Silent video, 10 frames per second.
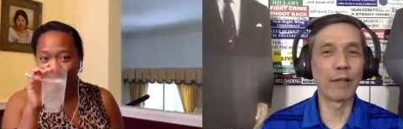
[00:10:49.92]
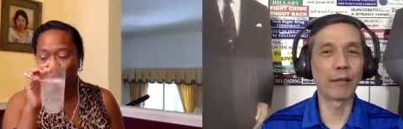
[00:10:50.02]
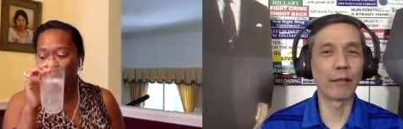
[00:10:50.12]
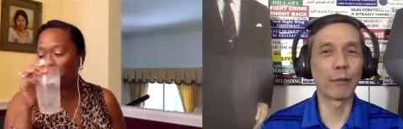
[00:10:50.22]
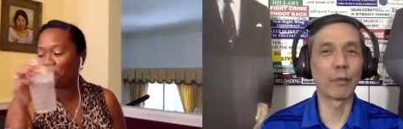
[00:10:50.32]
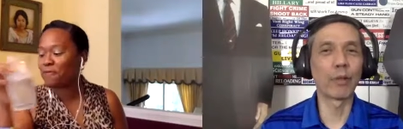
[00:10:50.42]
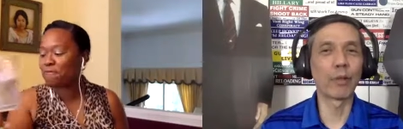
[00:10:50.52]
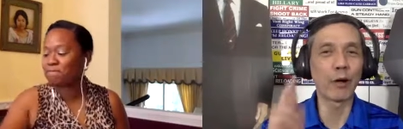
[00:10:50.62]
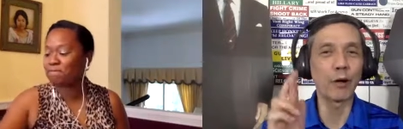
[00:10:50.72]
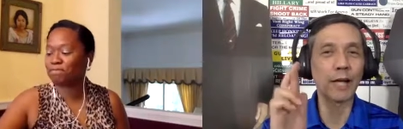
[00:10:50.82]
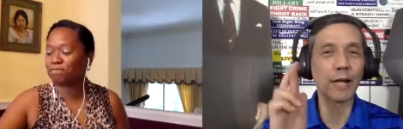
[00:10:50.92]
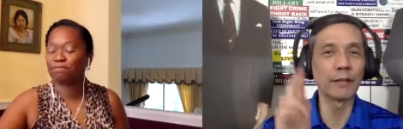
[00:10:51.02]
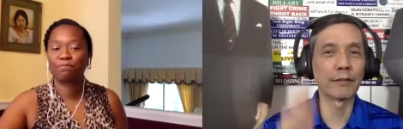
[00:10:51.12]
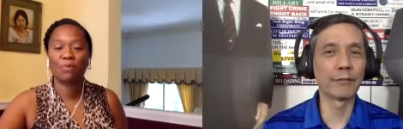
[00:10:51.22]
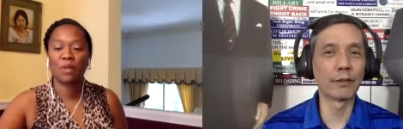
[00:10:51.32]
Speaker 1: they, they really are kind
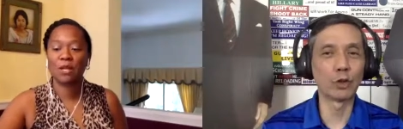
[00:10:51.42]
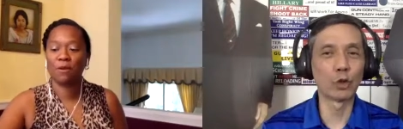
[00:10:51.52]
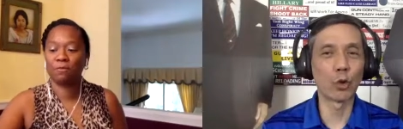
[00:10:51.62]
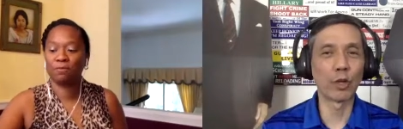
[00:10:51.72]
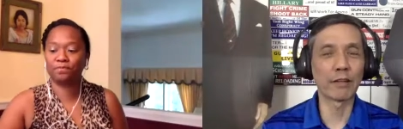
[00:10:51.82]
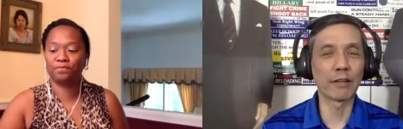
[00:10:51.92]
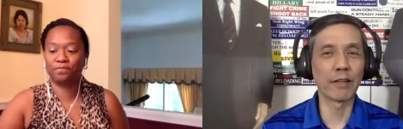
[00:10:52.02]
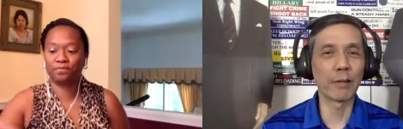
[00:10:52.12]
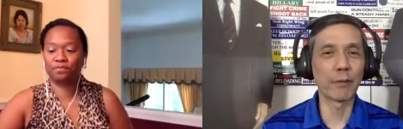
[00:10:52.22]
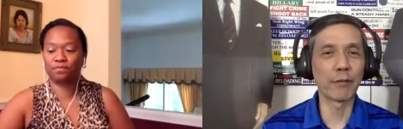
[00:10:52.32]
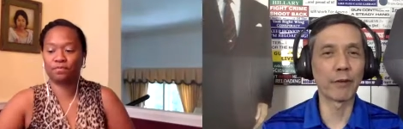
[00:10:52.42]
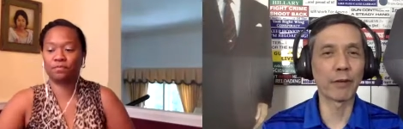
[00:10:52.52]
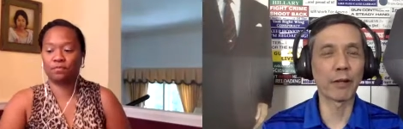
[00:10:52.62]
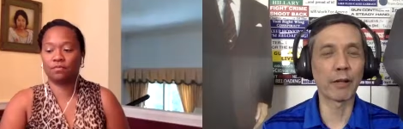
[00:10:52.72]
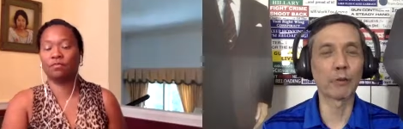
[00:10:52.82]
of, you know, joined at the hip. They're very
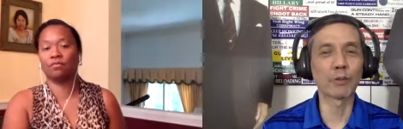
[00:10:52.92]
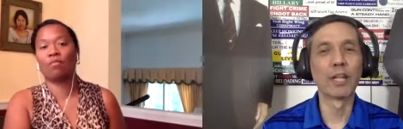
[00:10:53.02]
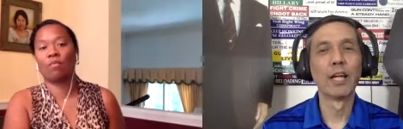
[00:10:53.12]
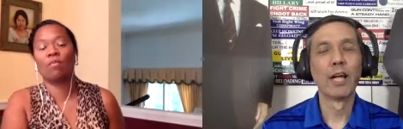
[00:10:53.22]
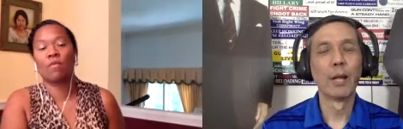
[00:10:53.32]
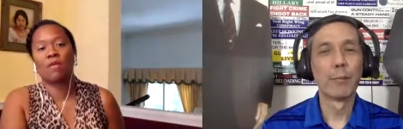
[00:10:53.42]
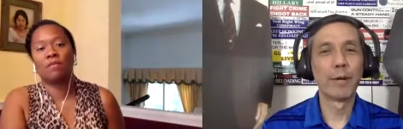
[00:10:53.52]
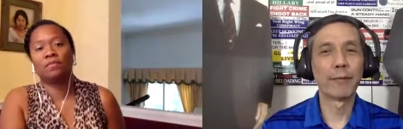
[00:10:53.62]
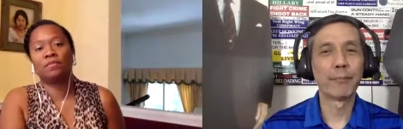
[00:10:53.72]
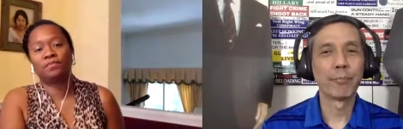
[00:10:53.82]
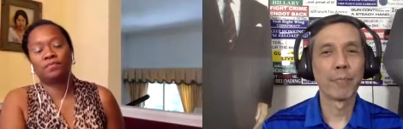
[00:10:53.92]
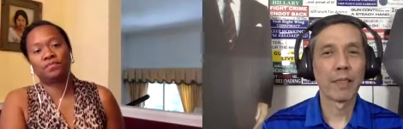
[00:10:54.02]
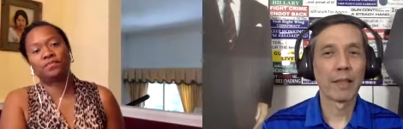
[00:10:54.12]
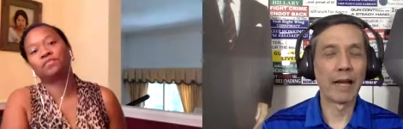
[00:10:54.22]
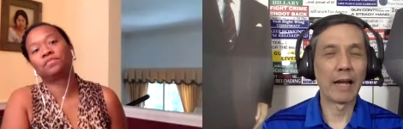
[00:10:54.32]
close. But
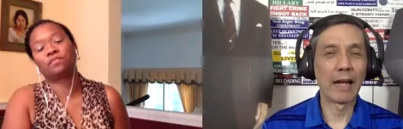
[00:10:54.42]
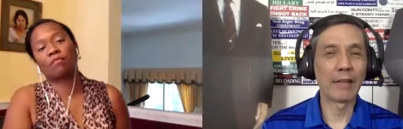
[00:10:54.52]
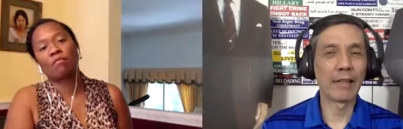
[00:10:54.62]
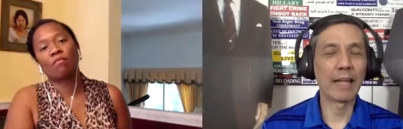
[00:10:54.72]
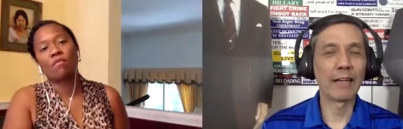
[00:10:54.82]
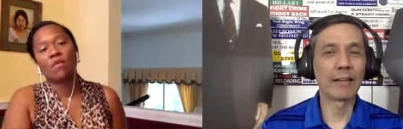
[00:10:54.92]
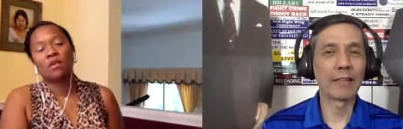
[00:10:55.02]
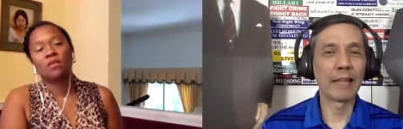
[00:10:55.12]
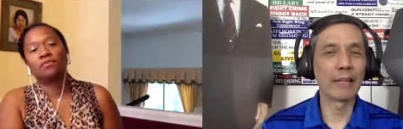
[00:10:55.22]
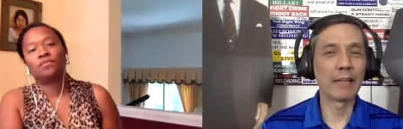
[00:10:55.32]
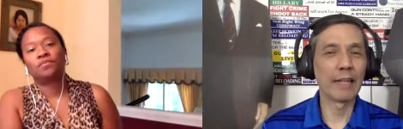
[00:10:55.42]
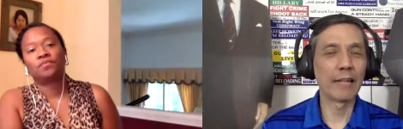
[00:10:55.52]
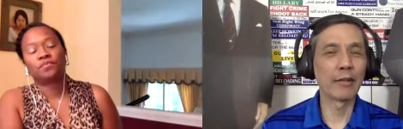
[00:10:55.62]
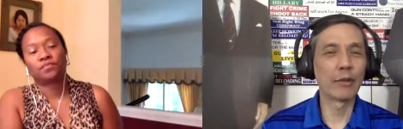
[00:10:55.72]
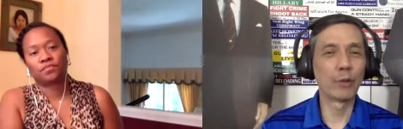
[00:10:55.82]
I, I, they, they, they
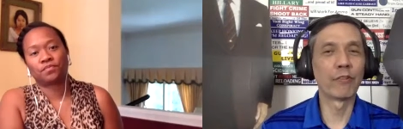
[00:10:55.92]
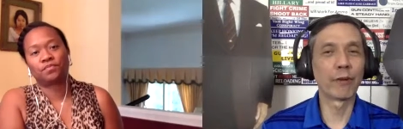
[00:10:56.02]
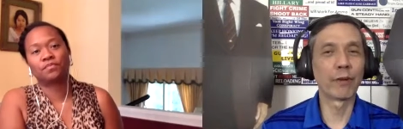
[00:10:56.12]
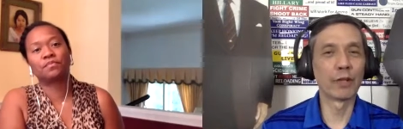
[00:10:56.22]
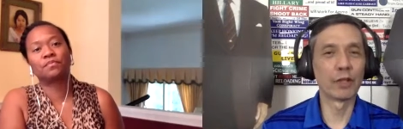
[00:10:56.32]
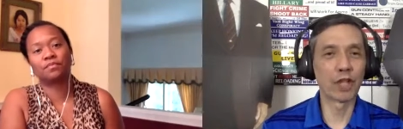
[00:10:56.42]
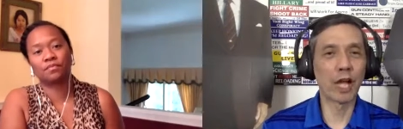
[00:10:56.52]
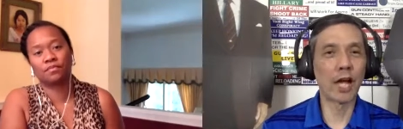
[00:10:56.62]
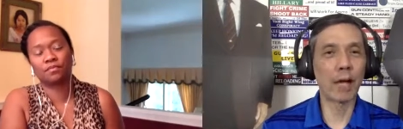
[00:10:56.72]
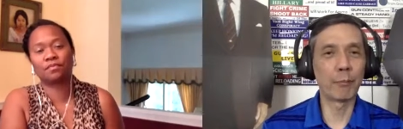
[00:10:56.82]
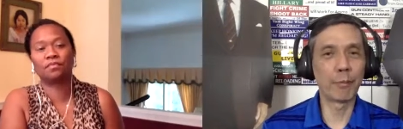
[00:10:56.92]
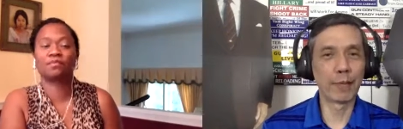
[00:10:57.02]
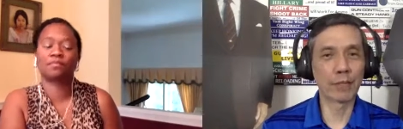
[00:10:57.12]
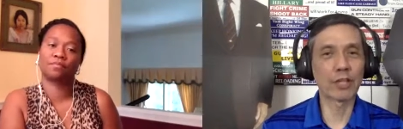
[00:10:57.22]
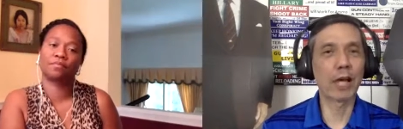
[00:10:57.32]
didn't do a very good job
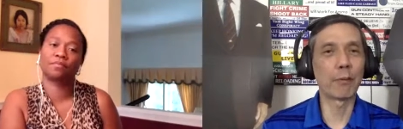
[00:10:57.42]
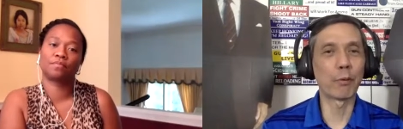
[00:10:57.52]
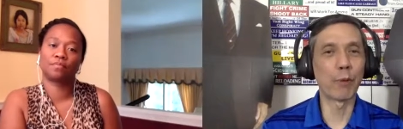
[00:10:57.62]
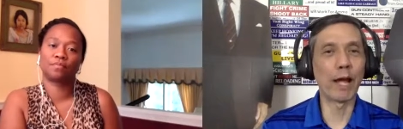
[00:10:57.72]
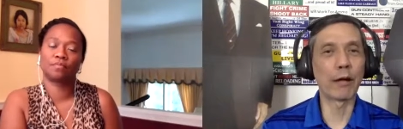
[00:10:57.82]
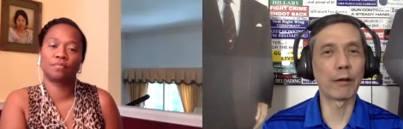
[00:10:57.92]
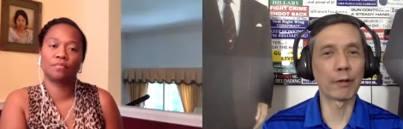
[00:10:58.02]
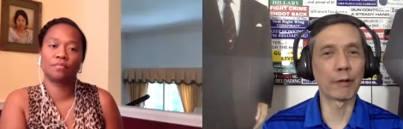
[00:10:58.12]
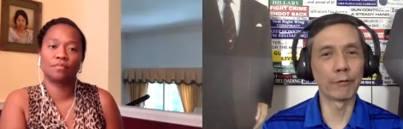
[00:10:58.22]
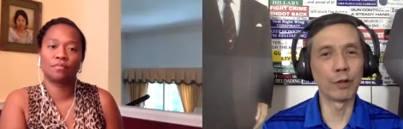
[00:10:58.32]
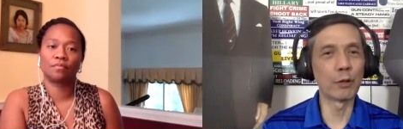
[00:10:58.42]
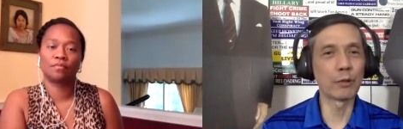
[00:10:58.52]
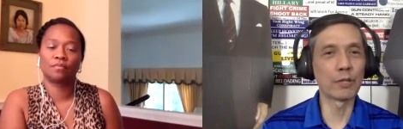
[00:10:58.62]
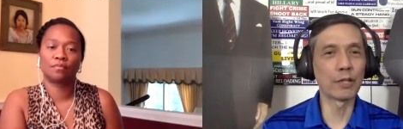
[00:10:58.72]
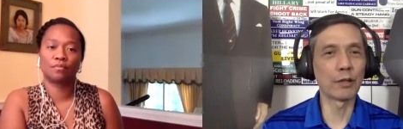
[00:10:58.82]
this time around of
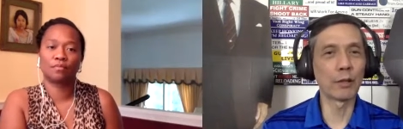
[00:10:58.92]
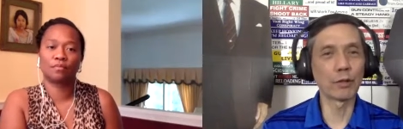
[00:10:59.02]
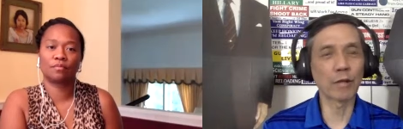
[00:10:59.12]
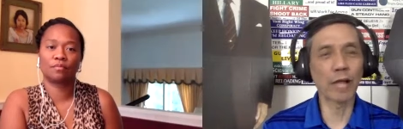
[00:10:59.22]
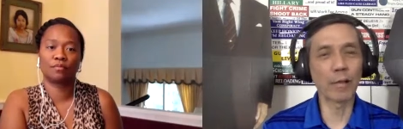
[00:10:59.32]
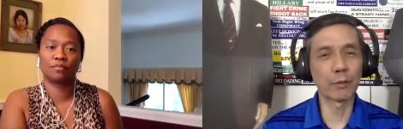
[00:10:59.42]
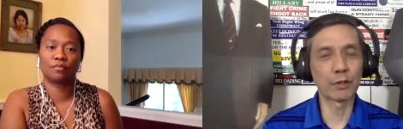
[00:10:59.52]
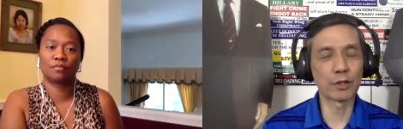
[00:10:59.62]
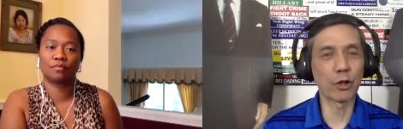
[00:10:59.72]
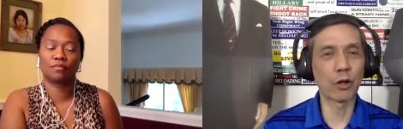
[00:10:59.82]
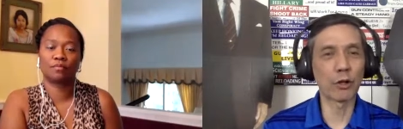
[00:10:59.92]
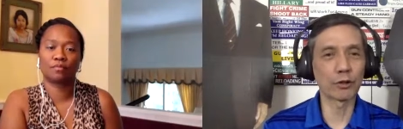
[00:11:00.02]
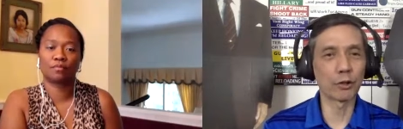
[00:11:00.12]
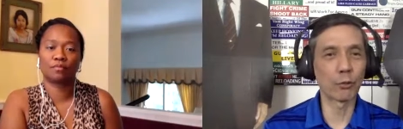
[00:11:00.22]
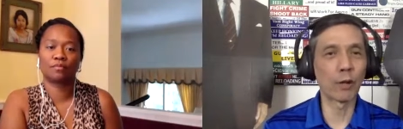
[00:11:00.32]
using those Hollywood stars
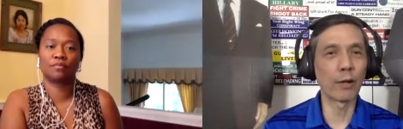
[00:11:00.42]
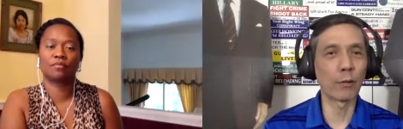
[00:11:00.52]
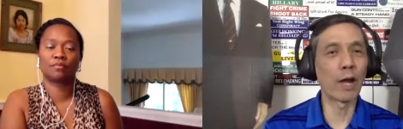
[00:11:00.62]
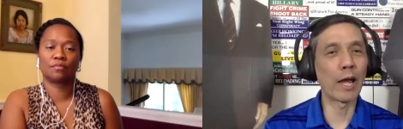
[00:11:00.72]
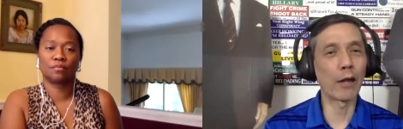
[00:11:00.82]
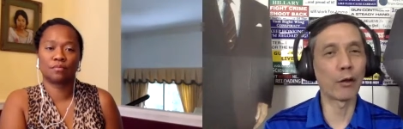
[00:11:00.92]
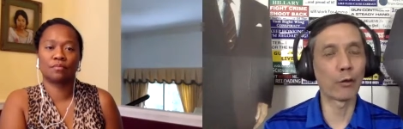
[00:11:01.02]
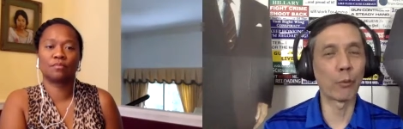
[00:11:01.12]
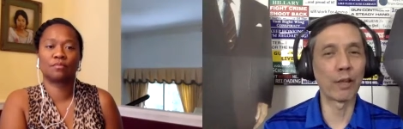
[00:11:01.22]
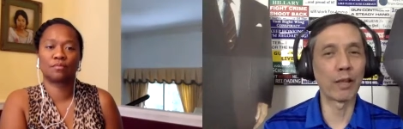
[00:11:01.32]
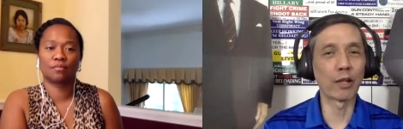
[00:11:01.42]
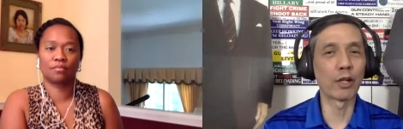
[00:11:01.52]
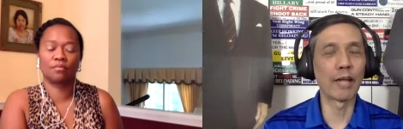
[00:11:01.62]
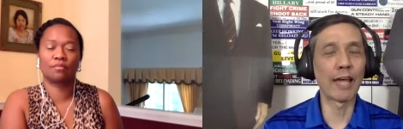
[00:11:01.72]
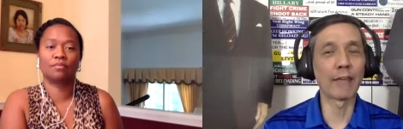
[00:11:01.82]
the right way or the way they
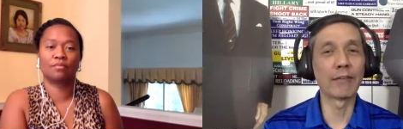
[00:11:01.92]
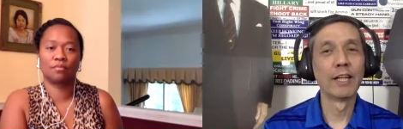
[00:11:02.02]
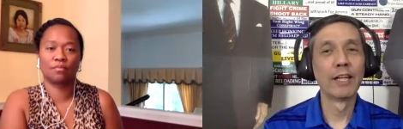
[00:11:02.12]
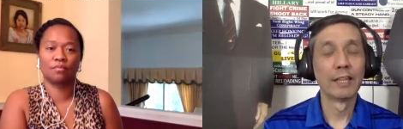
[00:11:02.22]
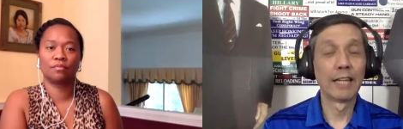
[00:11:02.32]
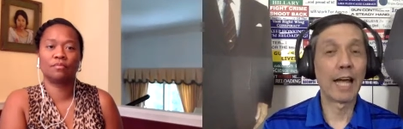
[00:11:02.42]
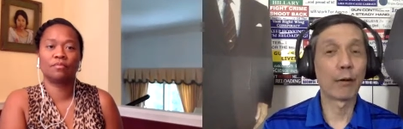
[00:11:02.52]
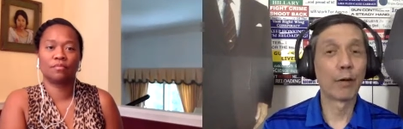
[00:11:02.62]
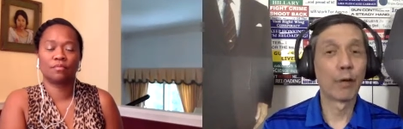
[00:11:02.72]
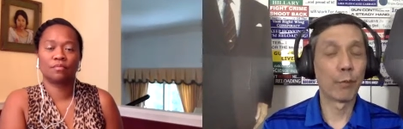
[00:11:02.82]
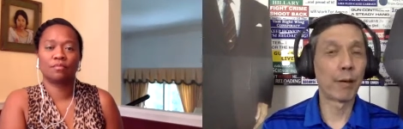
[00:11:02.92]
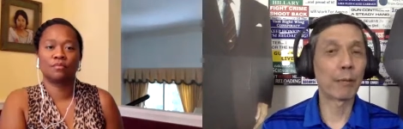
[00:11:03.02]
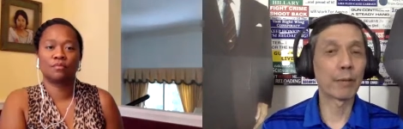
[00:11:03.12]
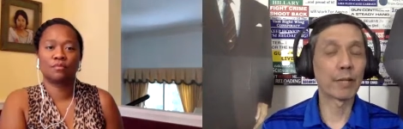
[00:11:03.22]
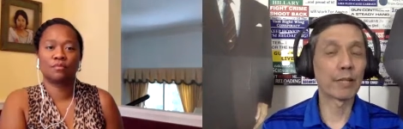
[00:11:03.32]
could have. Now
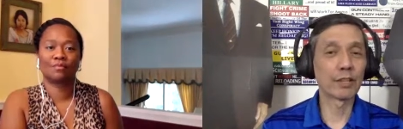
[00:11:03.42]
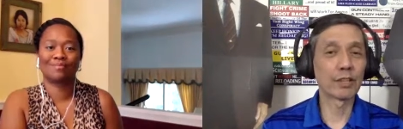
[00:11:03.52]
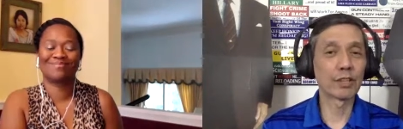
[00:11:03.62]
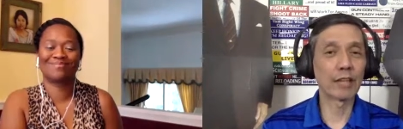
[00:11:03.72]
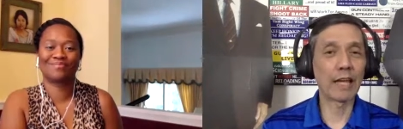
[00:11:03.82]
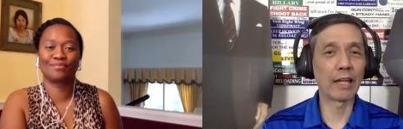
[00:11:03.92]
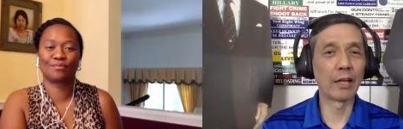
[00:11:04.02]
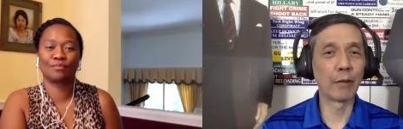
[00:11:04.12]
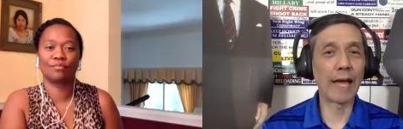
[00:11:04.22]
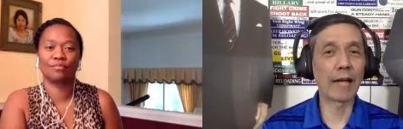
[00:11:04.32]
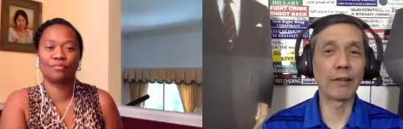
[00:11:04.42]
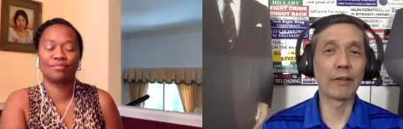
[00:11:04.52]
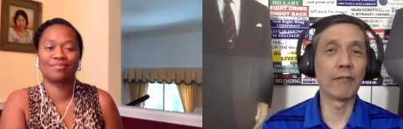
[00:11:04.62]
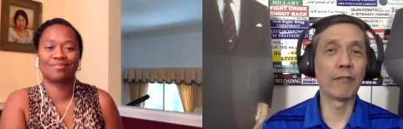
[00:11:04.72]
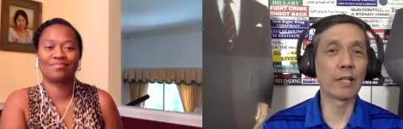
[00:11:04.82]
Republicans, you know, had the
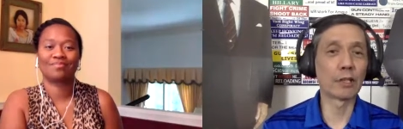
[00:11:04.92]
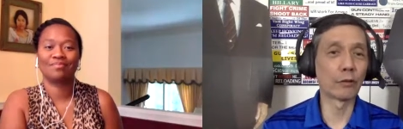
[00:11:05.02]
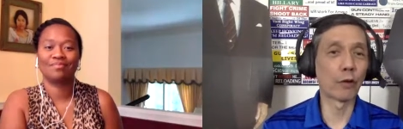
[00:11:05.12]
advantage of